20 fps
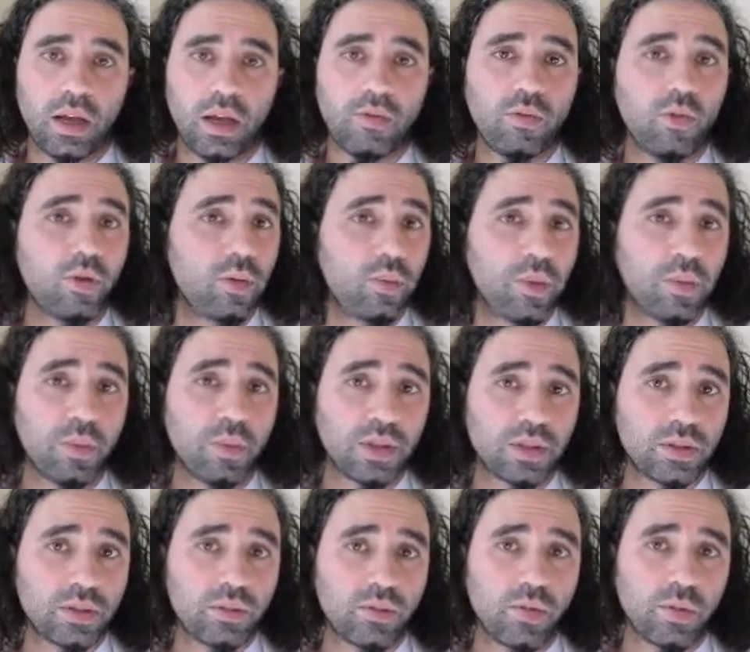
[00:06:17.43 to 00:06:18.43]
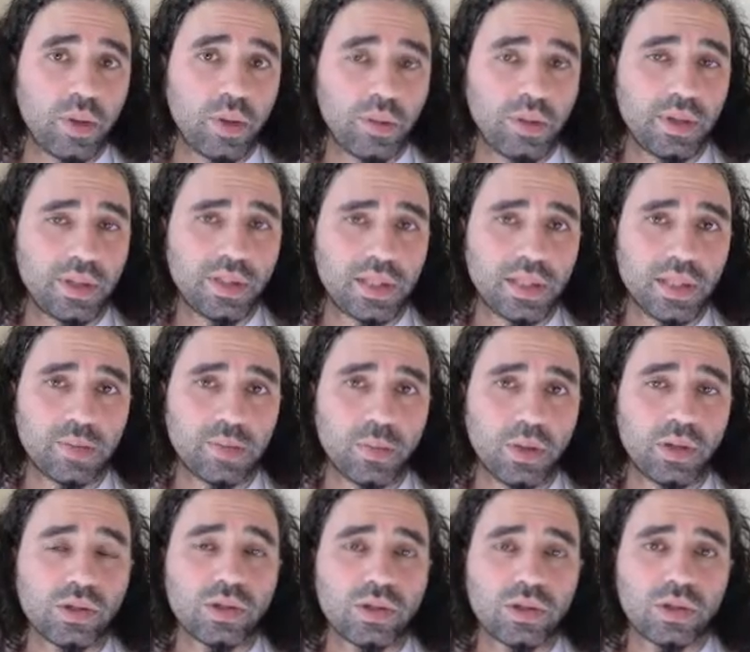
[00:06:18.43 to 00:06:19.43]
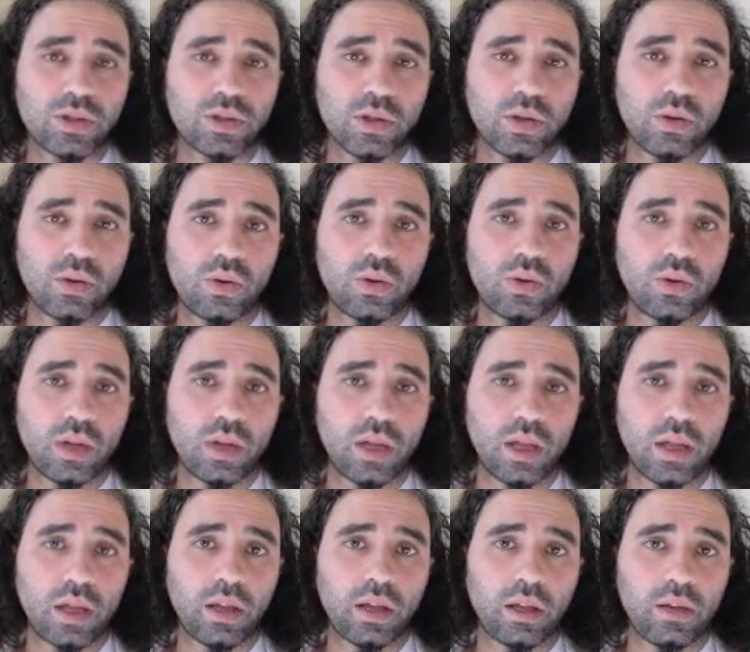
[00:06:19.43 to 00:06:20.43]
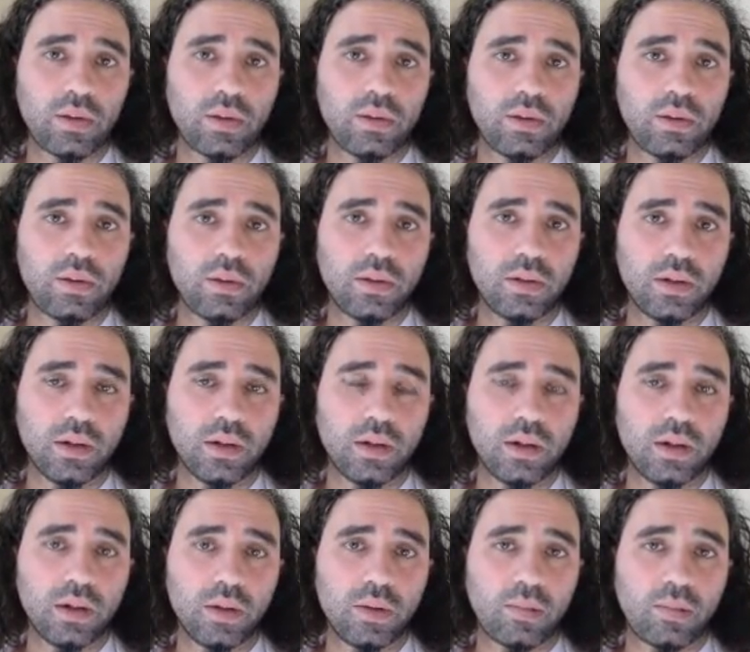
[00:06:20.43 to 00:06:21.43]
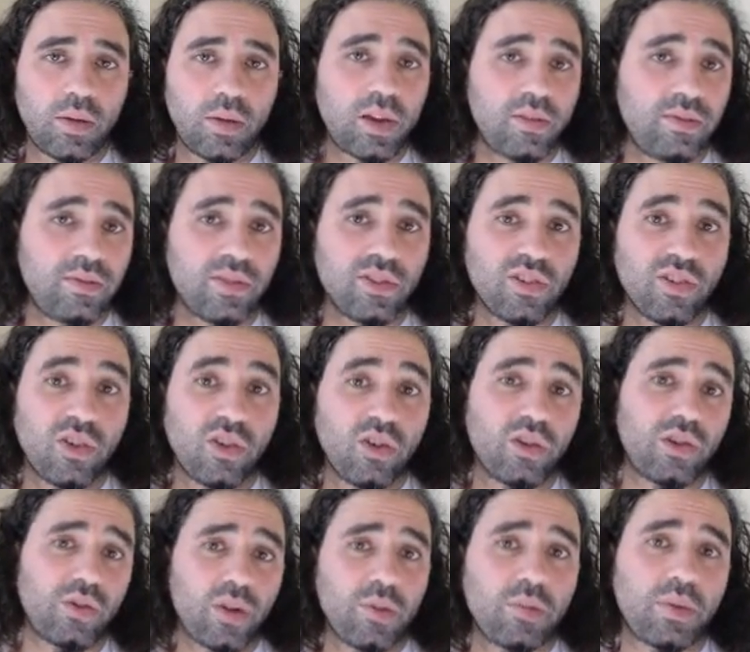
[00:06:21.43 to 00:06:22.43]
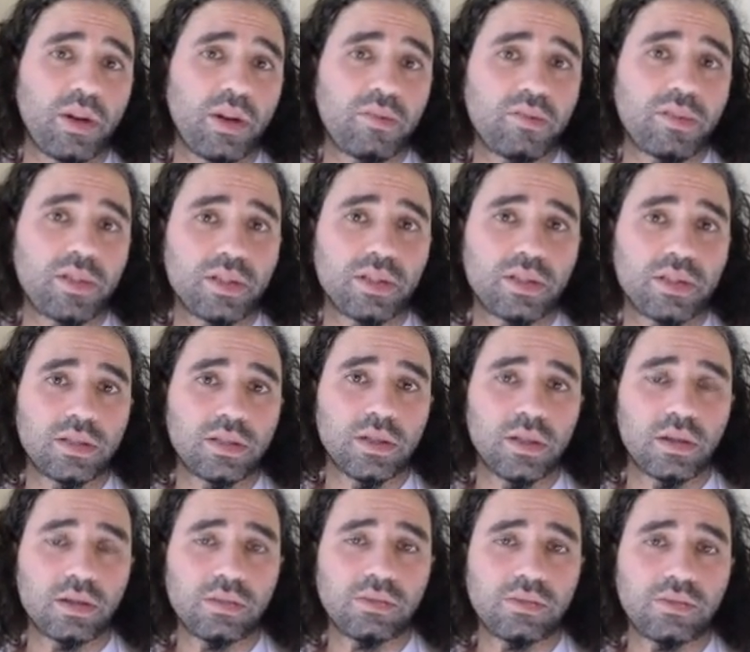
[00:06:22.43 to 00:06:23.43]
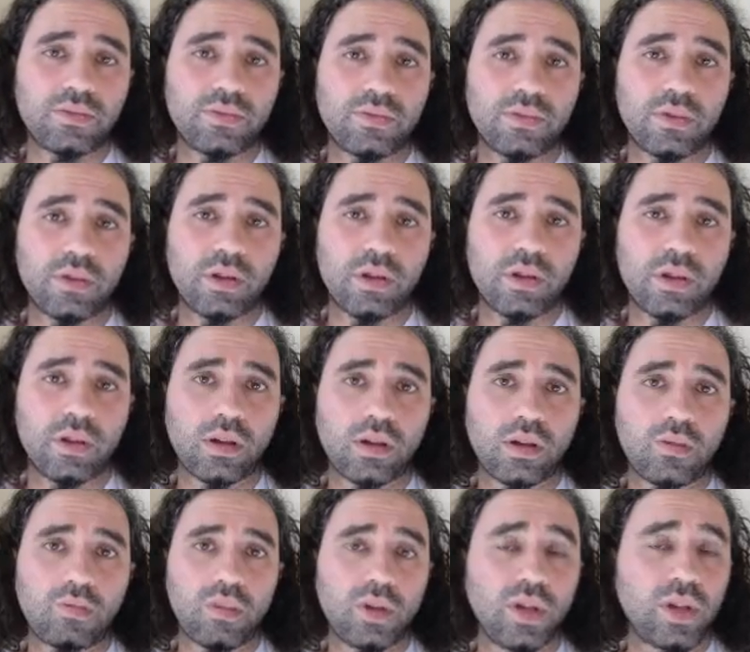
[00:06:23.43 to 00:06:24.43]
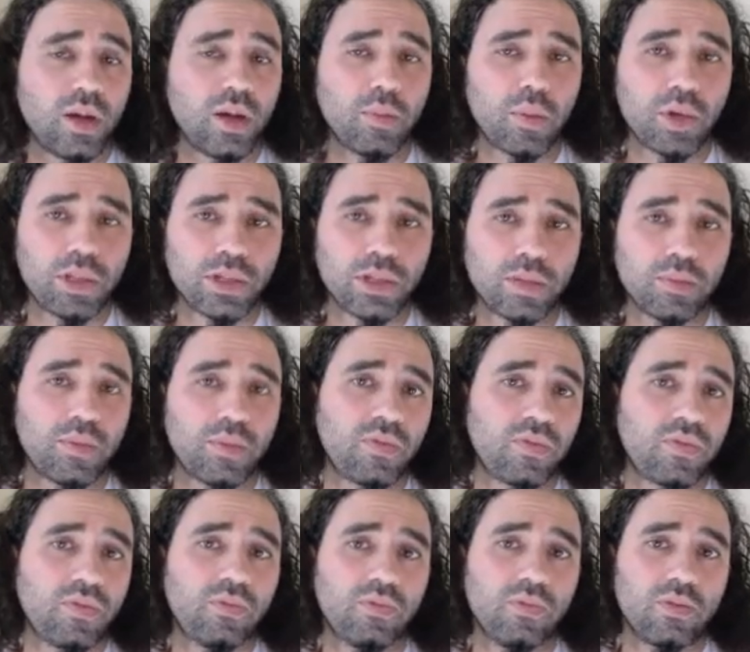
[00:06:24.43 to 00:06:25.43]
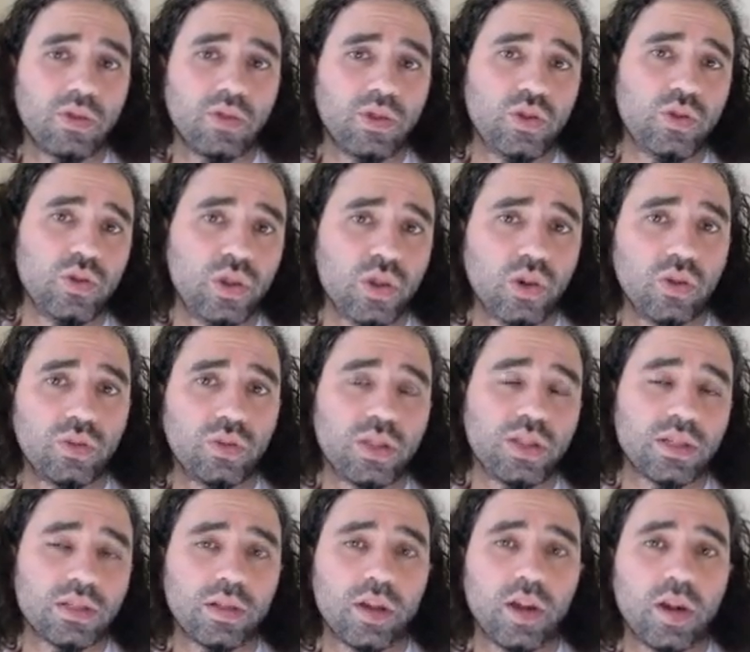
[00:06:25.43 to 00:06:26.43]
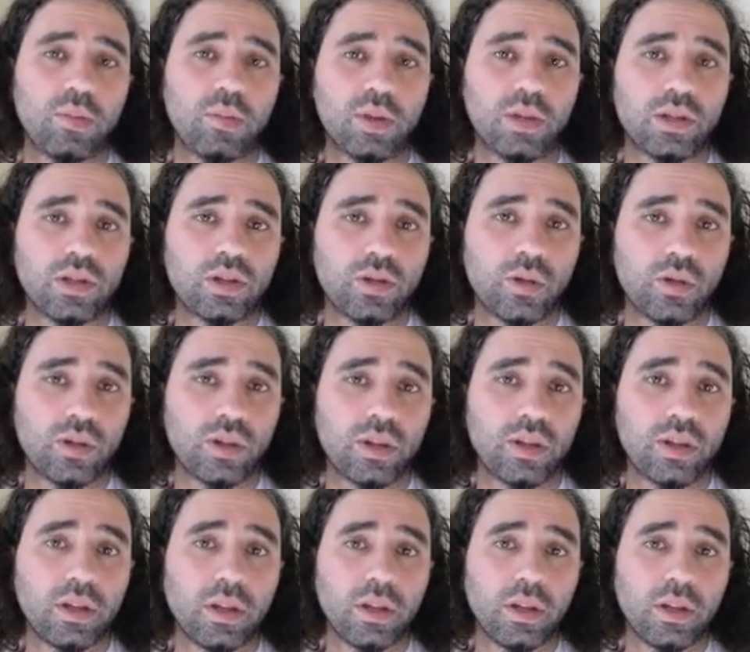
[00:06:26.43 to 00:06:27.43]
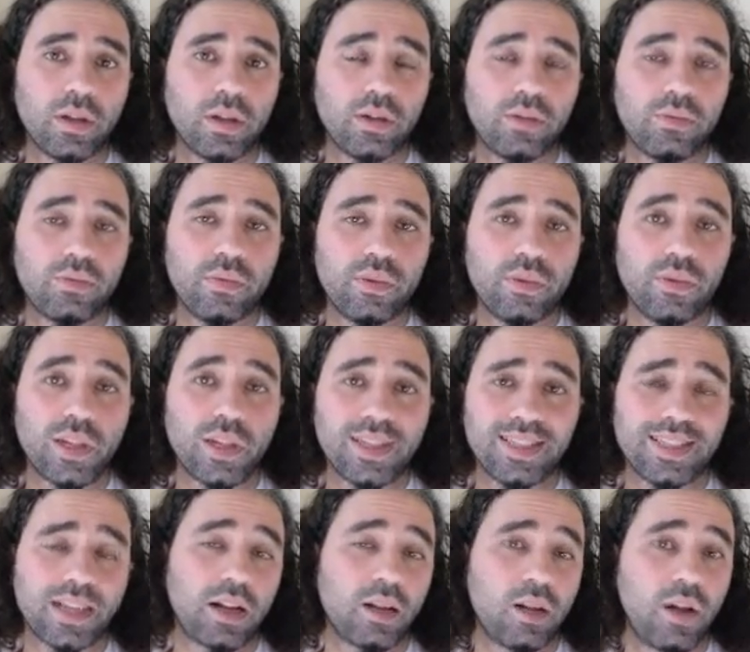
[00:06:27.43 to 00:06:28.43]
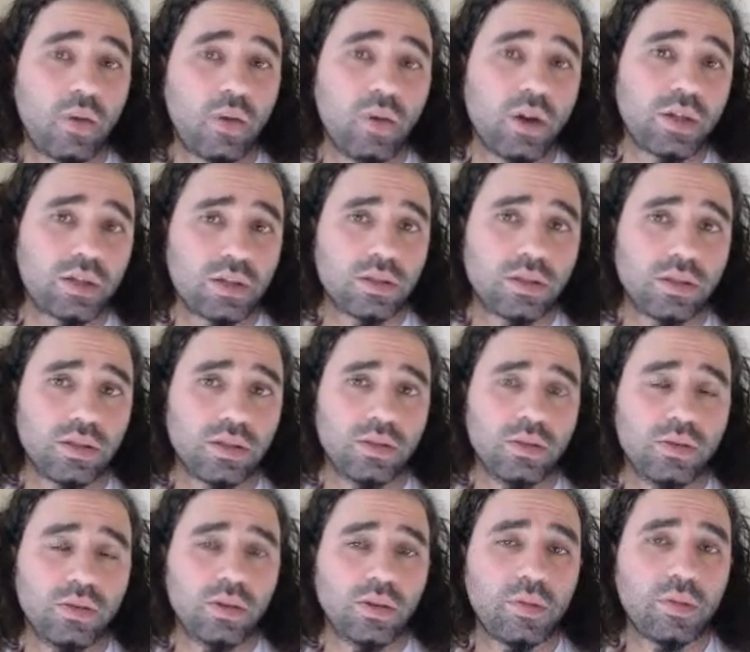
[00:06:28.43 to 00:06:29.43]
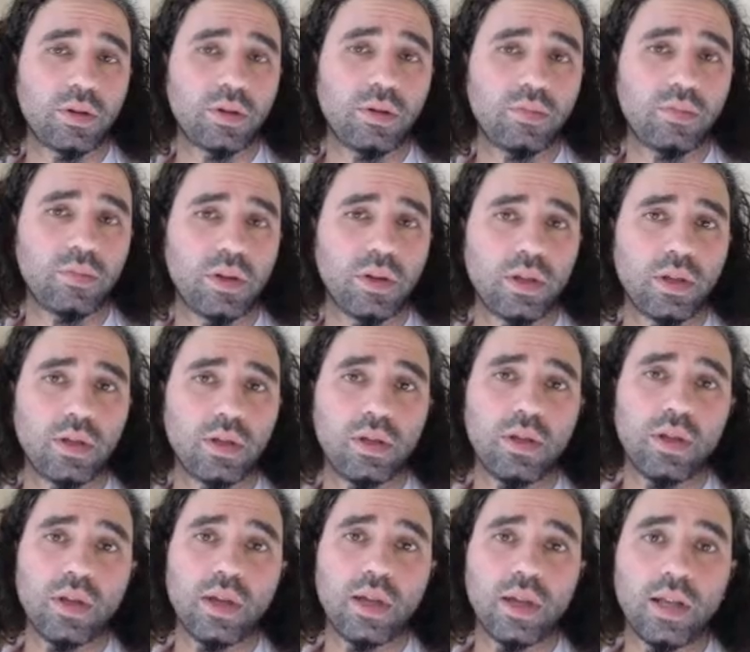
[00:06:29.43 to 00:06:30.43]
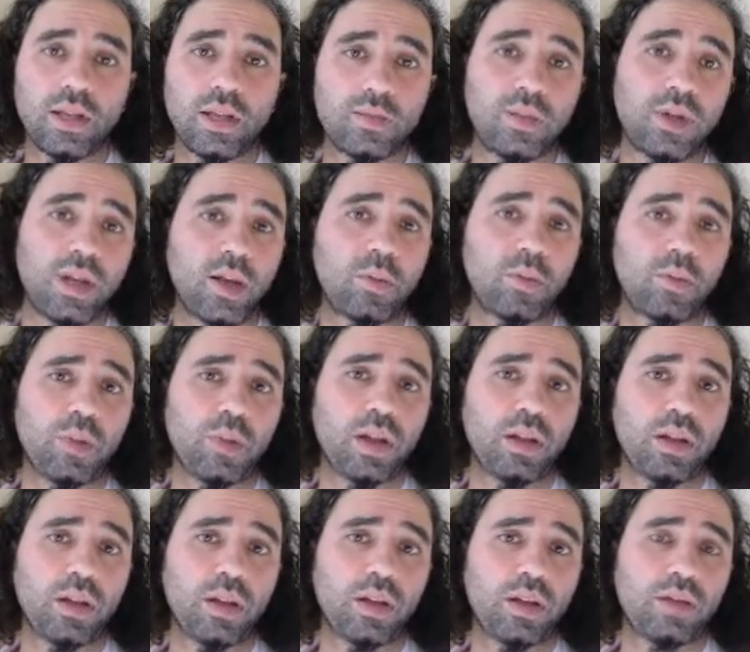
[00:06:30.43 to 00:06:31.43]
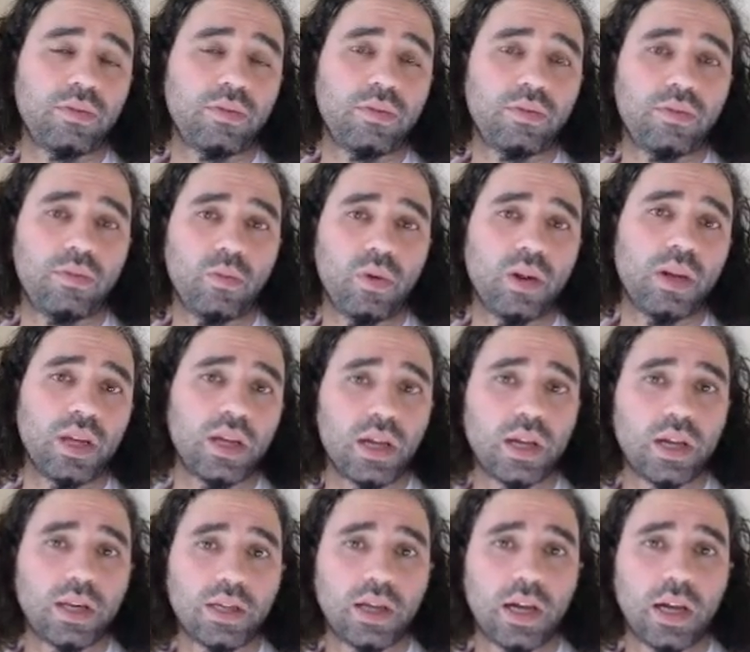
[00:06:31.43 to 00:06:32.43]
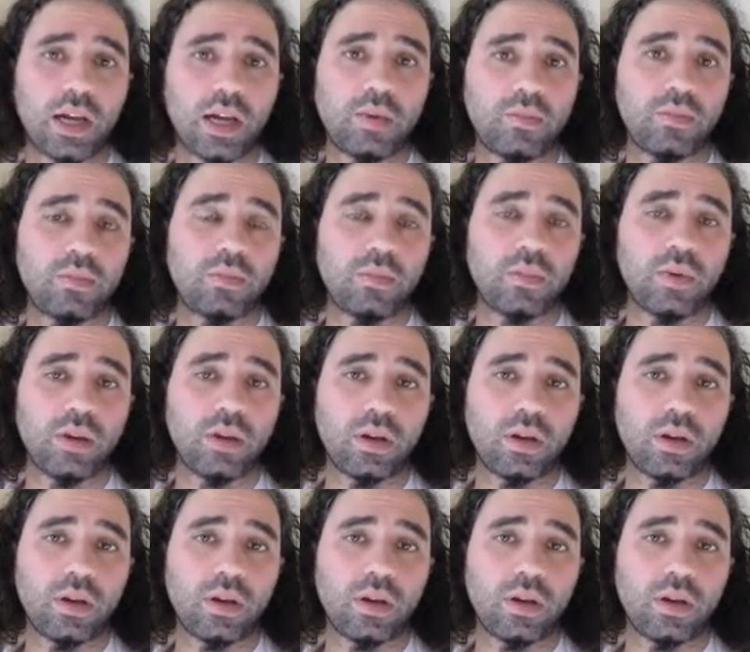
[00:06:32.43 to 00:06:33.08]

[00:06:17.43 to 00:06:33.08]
I've only been Muslim for maybe 6 months or so, and I feel all the great benefits of being a Muslim and doing all these obligatory things that Allah wants us to do, and it's been helping my life one day at a time,